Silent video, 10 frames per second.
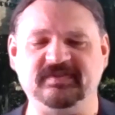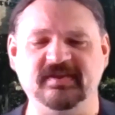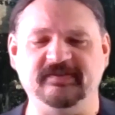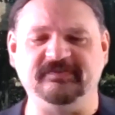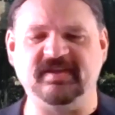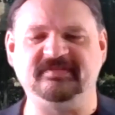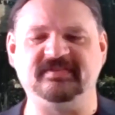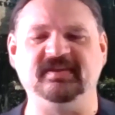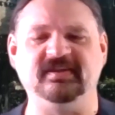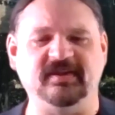have
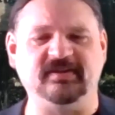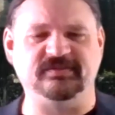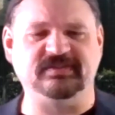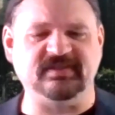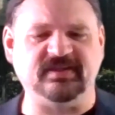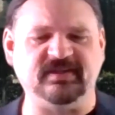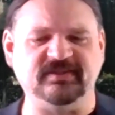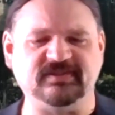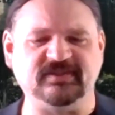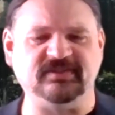testing and
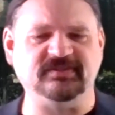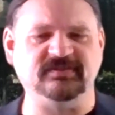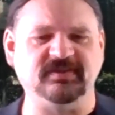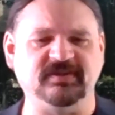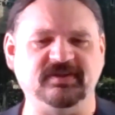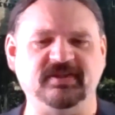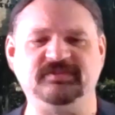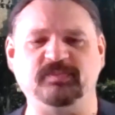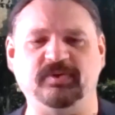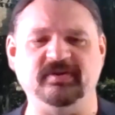exercise as
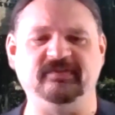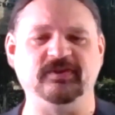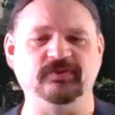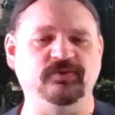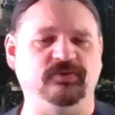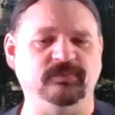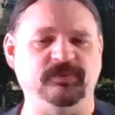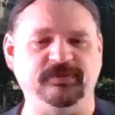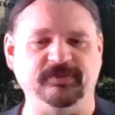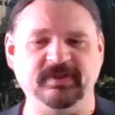part of your normal